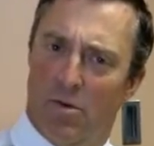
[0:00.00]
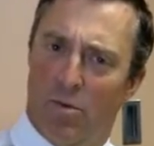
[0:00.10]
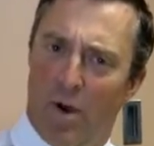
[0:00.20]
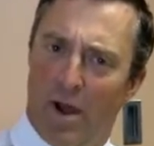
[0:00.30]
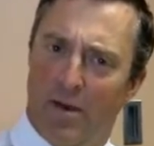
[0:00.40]

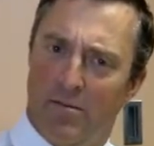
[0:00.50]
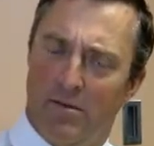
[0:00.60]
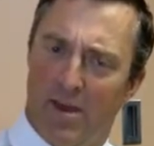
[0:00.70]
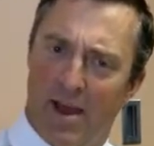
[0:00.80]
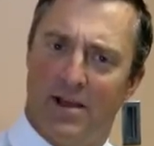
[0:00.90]
"Why,
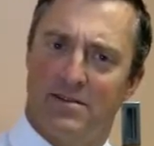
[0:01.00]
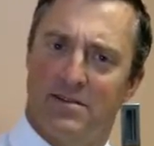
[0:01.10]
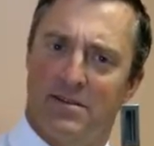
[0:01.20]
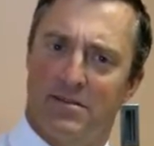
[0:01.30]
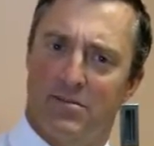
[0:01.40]
yes.
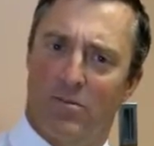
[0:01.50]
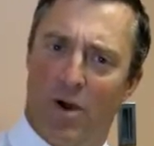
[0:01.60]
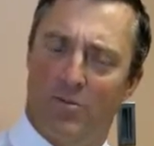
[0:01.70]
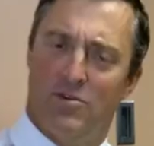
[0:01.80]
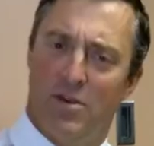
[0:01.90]
And
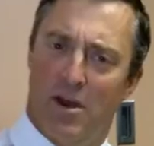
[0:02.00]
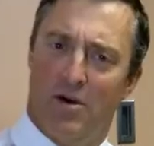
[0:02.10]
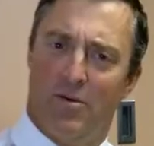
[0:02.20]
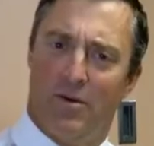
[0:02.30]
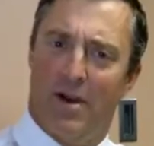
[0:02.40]
why would you
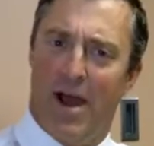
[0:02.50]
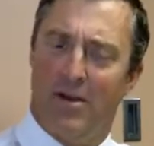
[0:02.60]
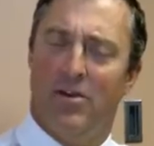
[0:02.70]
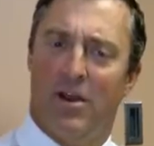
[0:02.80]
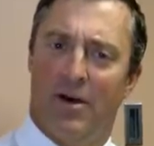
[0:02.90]
know? Or how do
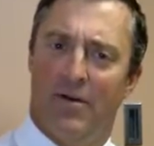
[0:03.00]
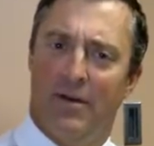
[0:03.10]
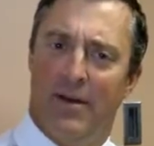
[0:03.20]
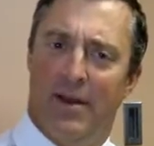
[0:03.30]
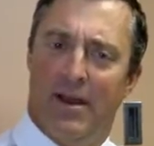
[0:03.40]
you know?"
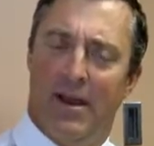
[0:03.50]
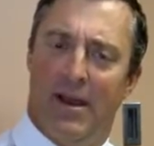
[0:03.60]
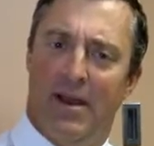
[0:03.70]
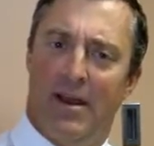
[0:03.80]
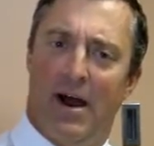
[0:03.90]

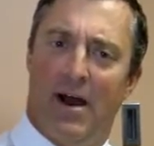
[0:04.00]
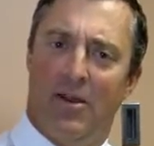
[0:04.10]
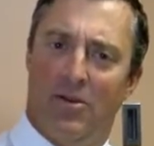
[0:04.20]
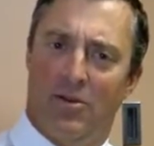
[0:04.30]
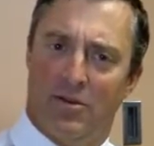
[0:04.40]
And I
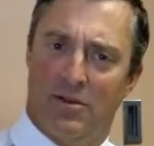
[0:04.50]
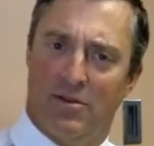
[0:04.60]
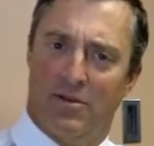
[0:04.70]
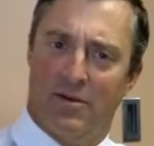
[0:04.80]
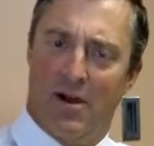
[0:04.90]
looked
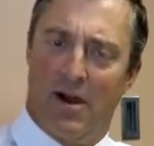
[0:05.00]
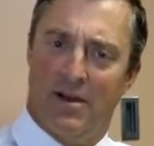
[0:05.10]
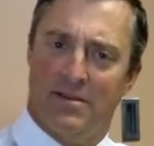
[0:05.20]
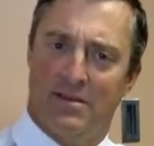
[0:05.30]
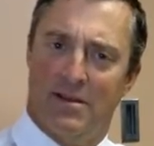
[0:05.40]
into her
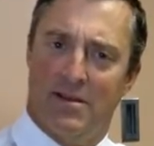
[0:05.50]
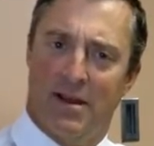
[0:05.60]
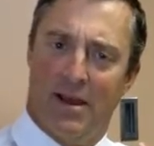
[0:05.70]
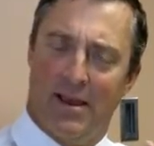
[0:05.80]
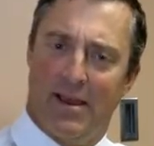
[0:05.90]
eyes, and uh,
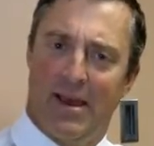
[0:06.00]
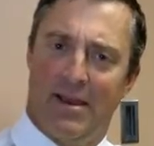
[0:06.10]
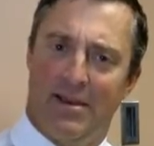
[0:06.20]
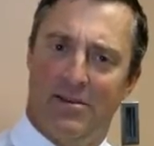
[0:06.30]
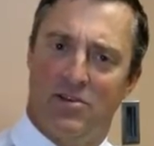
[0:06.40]
again,
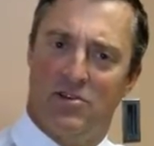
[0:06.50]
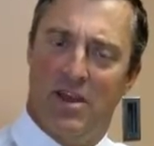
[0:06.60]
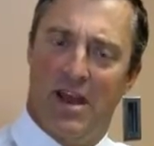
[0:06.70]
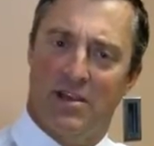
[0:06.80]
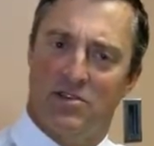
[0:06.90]
and
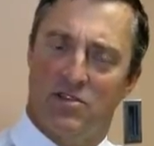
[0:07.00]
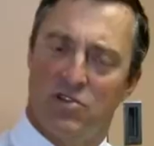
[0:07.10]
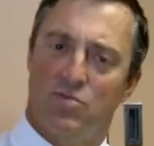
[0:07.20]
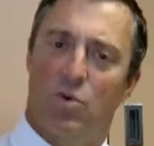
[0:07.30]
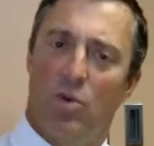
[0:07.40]
she has
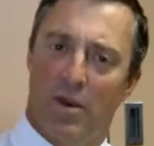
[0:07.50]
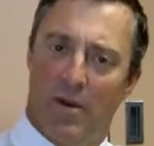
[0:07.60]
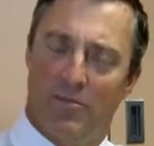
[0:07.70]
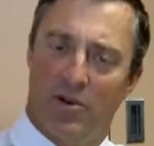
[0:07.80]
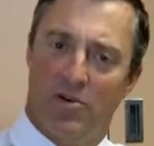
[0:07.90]
swollen
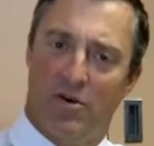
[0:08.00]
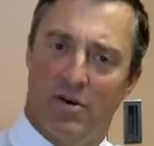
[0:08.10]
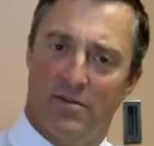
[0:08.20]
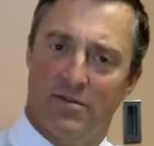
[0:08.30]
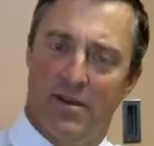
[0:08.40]
optic
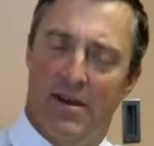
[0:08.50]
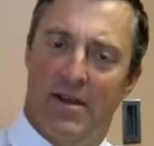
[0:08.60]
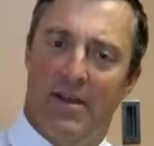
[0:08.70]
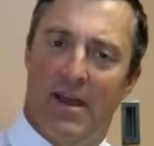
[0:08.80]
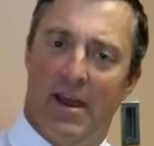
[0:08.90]
nerves.
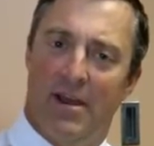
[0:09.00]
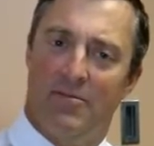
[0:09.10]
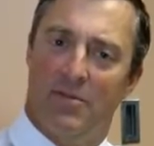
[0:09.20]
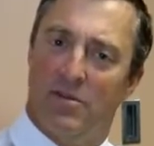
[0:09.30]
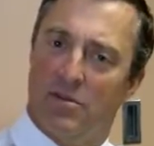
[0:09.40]

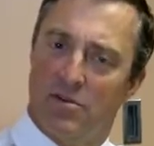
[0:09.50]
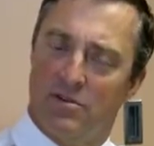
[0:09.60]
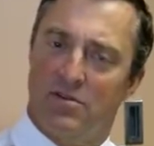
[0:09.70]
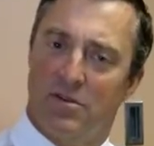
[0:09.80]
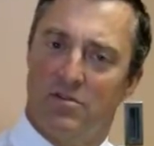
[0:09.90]
And
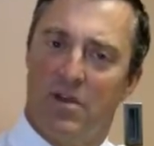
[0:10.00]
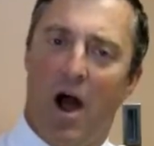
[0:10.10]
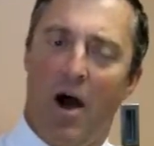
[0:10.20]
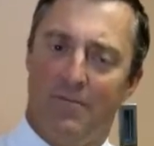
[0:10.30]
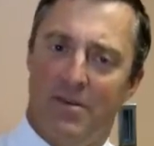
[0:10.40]
there's there's
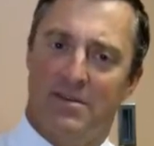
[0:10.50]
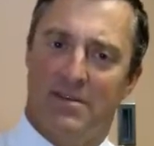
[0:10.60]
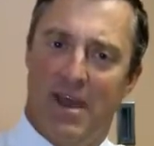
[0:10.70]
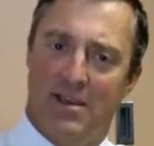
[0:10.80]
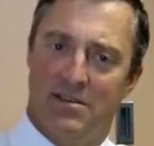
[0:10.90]
obvious
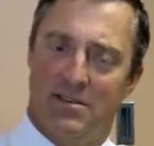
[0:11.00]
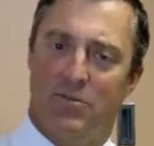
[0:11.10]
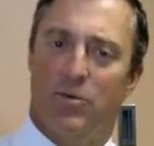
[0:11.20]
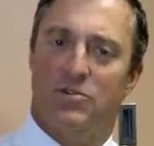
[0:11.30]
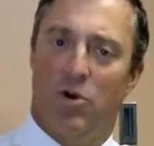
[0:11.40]
cases
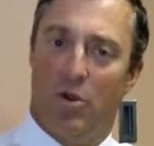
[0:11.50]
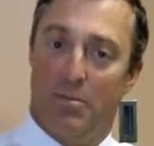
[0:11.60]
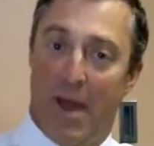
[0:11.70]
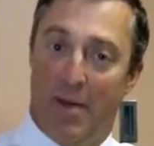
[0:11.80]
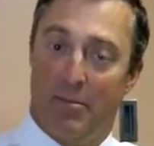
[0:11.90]
of what's called
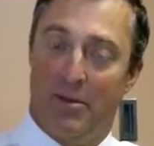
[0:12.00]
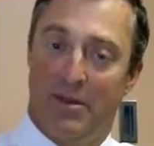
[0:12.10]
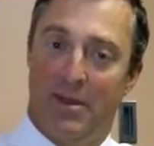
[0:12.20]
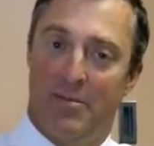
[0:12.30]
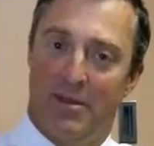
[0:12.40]

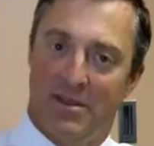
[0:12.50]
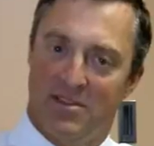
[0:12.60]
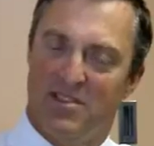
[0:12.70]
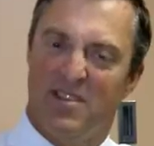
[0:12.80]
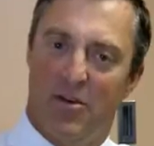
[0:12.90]
papilledema, then
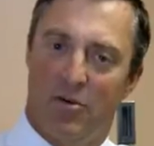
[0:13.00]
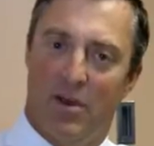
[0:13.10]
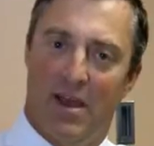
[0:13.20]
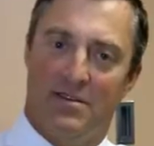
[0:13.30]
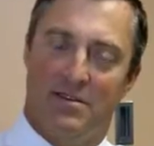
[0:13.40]
subtle
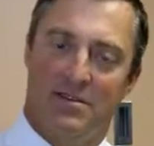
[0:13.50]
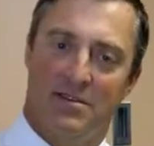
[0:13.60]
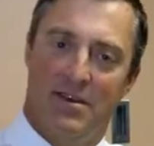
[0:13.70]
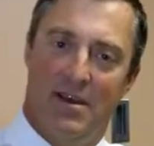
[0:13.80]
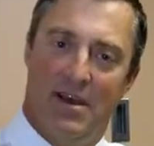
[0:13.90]

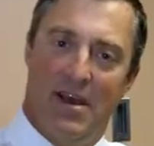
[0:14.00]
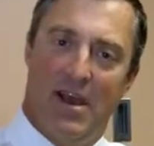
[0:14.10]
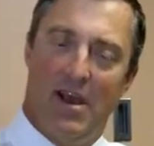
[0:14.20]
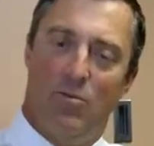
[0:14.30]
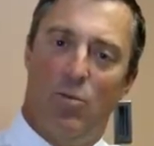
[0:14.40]
cases.
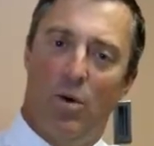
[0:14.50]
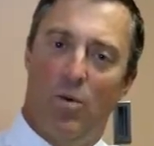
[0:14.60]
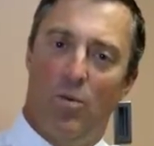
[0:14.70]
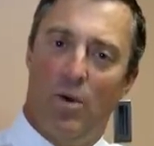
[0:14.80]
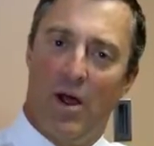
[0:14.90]
And
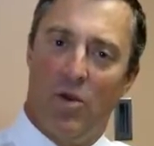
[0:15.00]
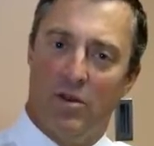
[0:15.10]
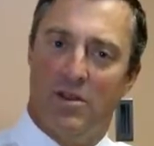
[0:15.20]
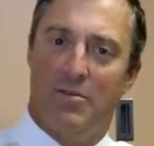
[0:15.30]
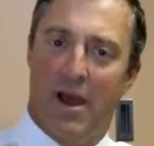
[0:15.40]
when I
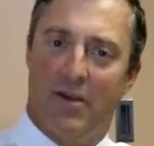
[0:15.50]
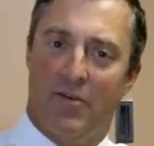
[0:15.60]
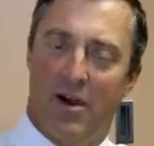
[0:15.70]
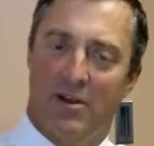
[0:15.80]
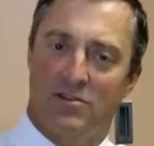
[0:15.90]
looked in the back of
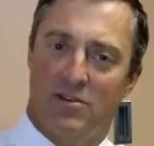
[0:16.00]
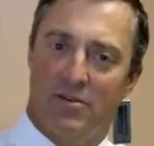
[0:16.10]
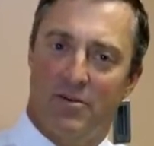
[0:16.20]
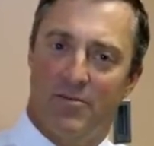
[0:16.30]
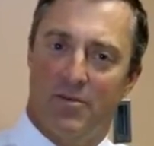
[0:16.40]
her eyes,
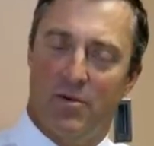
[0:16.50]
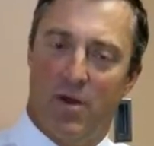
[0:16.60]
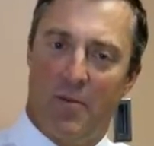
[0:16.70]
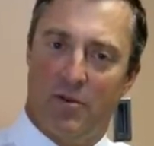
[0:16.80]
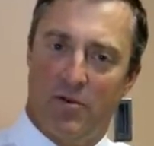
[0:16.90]
their
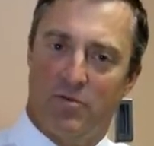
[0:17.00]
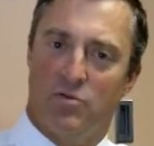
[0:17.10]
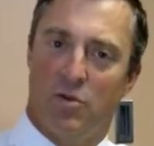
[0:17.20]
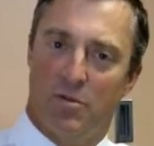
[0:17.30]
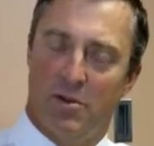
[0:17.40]
optic nerves
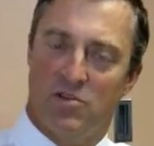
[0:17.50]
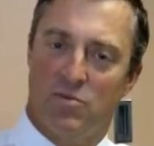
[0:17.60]
were a little bit